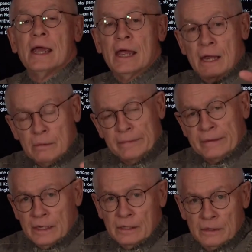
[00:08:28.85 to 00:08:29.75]

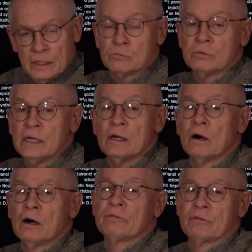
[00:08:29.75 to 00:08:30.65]
Everything that we
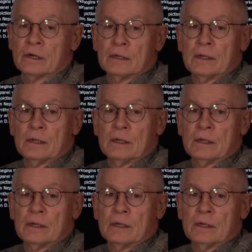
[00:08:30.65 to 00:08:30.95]
offer